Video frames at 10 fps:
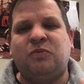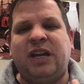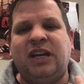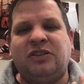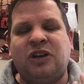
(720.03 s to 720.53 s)
We
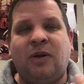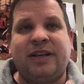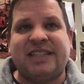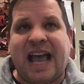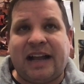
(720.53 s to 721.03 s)
need to know
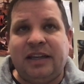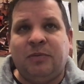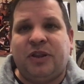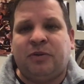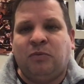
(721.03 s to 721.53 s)
exactly
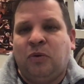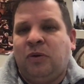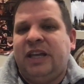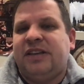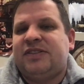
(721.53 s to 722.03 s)
what the
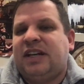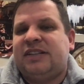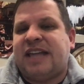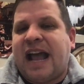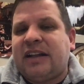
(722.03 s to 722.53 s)
rule is and
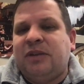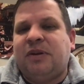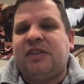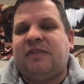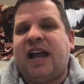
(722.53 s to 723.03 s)
exactly
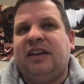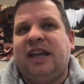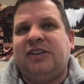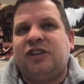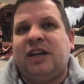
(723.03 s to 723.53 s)
what the
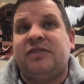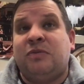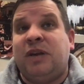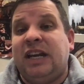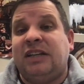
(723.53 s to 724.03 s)
violation is,
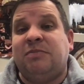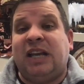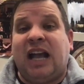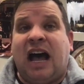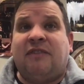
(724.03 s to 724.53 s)
and we need to be
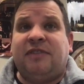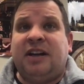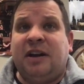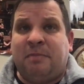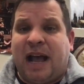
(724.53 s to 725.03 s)

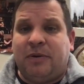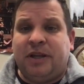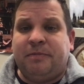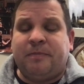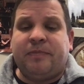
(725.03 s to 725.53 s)
confident about it.
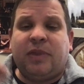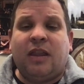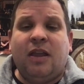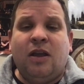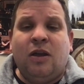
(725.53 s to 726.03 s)

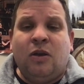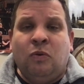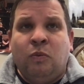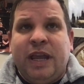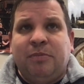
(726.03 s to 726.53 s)

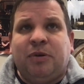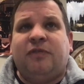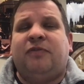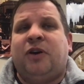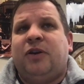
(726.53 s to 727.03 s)
We
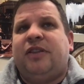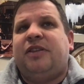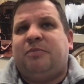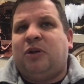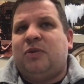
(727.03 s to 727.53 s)
prefer that
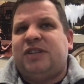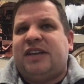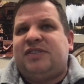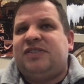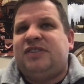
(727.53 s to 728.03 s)
the
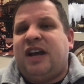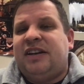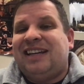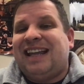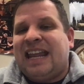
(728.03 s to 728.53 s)
protest is
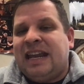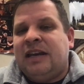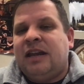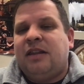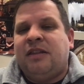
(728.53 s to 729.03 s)
done
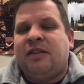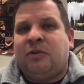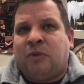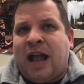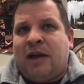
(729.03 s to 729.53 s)
in the
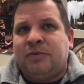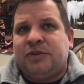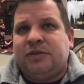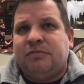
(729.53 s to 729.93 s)
round.